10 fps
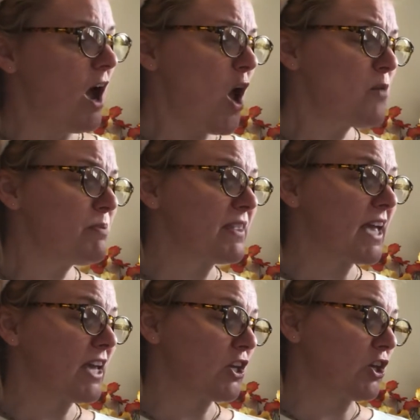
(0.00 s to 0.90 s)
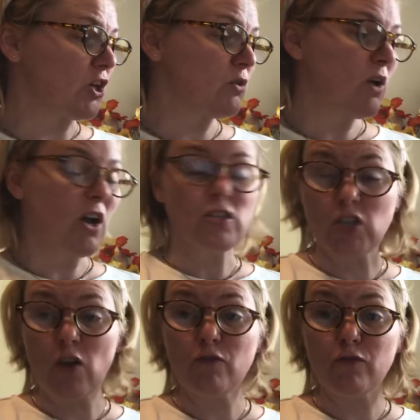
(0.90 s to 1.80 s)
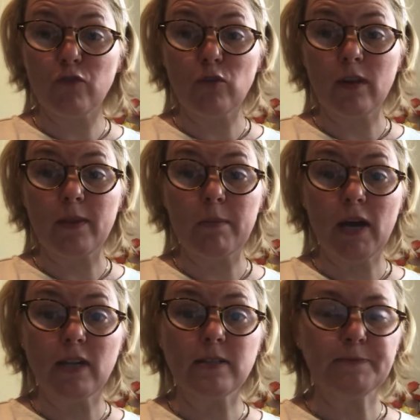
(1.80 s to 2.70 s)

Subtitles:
Open the gate, Hugh, don't fall in the mud.